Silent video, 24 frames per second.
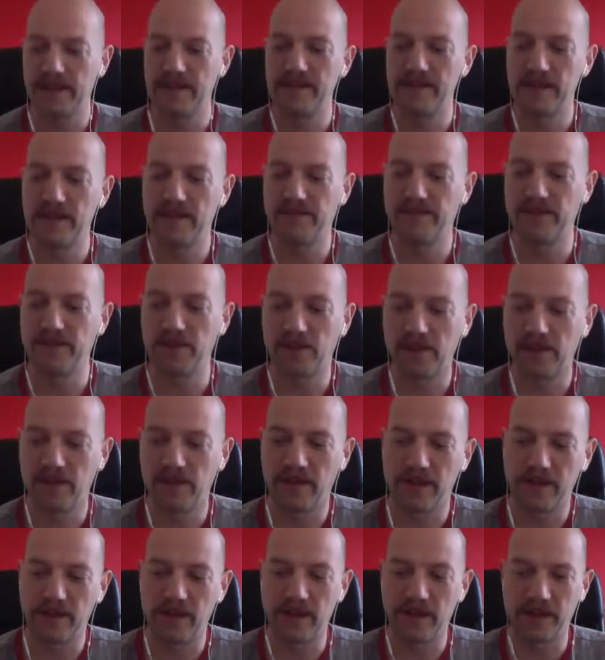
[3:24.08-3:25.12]
this future,
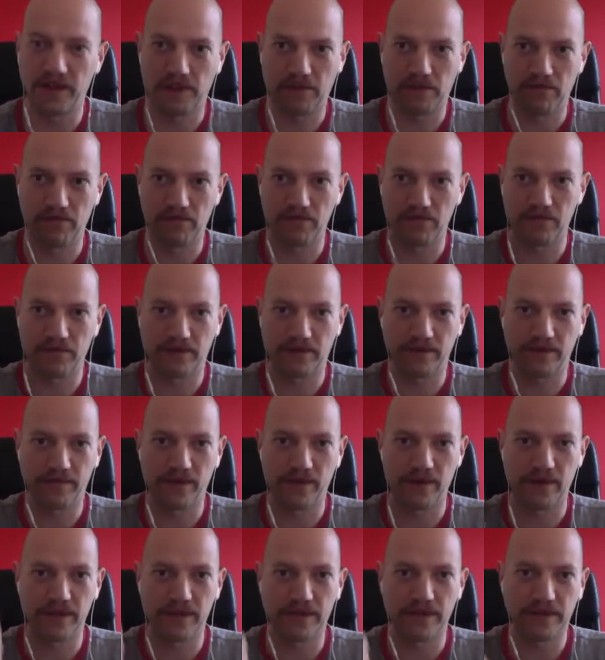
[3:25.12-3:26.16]
there's a literal
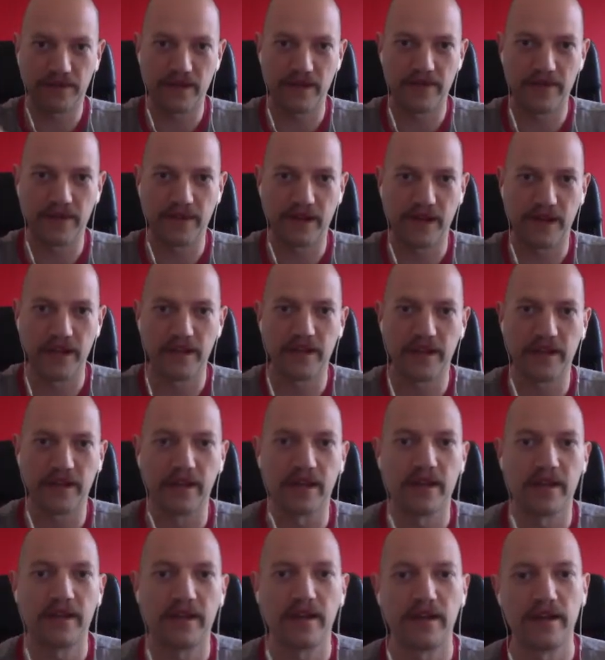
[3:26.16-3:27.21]
divide down the
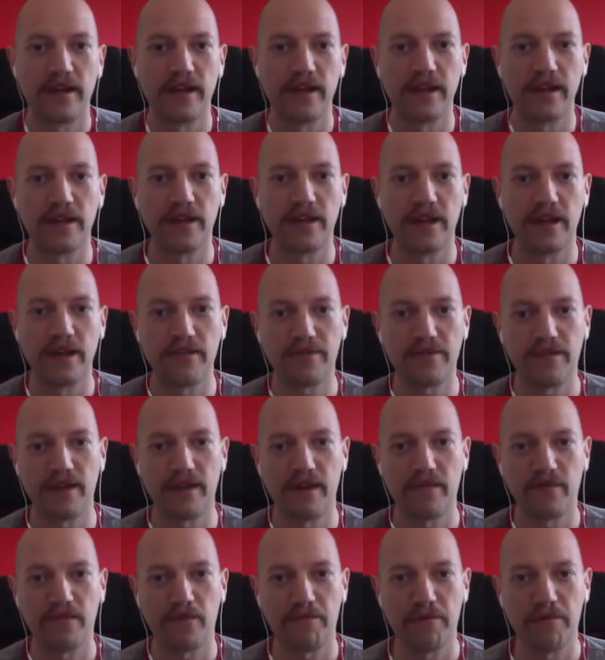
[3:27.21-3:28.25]
Atlantic, and you have to
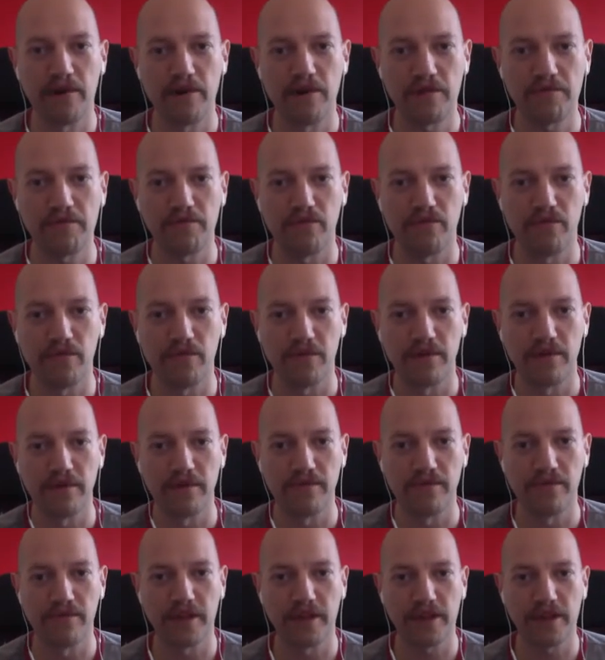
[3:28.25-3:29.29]
have your passport and
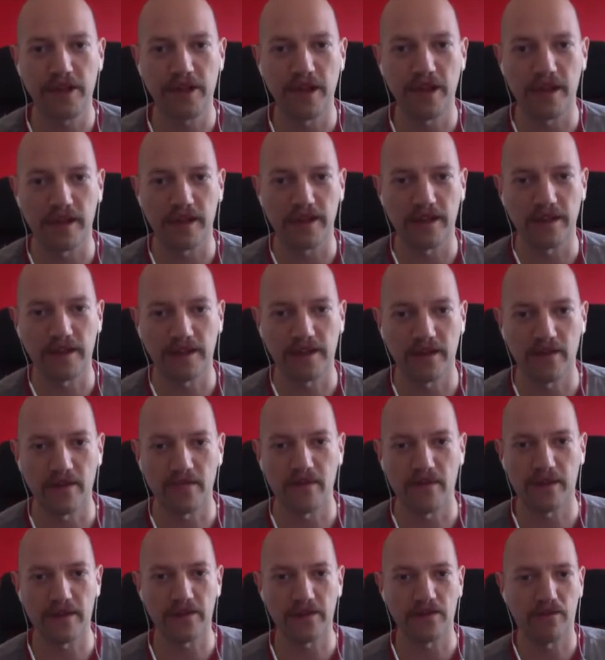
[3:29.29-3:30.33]
all these checks and stuff
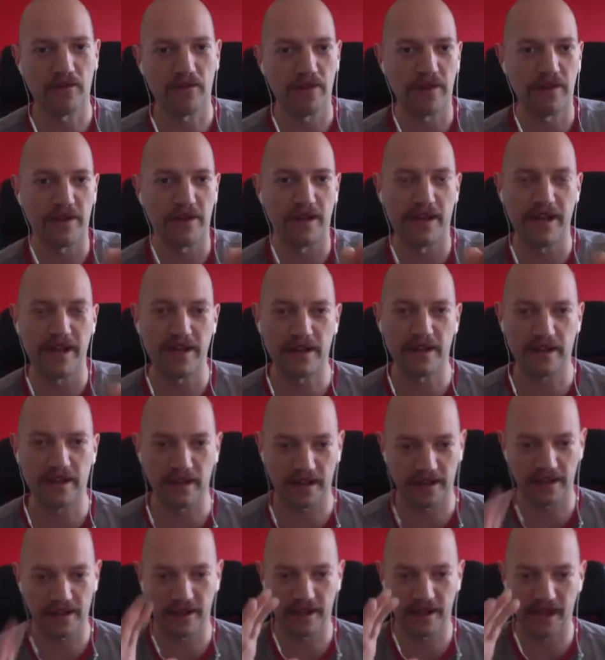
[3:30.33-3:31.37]
as you cross the Atlantic
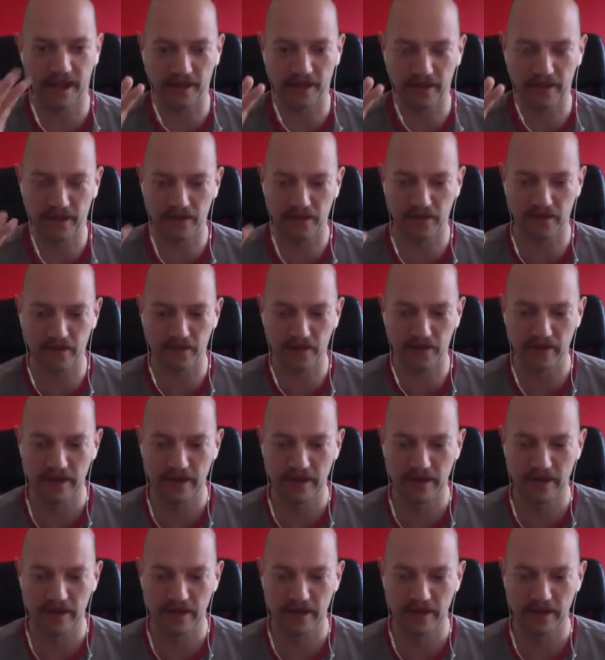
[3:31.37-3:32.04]
to get to